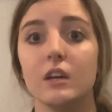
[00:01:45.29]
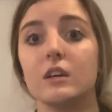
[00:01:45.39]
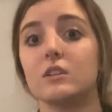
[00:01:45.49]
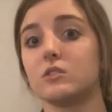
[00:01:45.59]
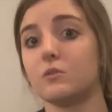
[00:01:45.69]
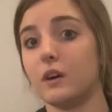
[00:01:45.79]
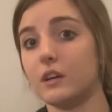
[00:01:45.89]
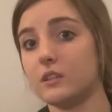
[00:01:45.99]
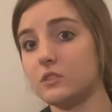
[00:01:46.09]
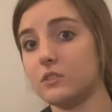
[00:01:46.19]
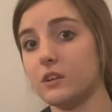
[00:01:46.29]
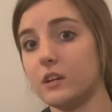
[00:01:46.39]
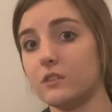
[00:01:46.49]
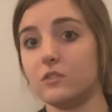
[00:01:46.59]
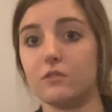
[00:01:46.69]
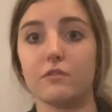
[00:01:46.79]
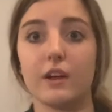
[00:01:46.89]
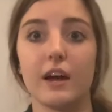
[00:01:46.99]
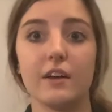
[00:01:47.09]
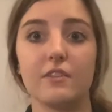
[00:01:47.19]
So ice, your hands are
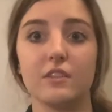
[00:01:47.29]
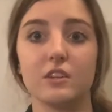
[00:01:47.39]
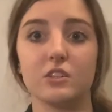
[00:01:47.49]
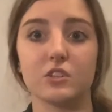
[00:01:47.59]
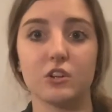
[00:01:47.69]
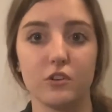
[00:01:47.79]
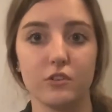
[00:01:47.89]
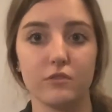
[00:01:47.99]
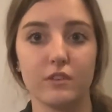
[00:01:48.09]
flat and then they just curve.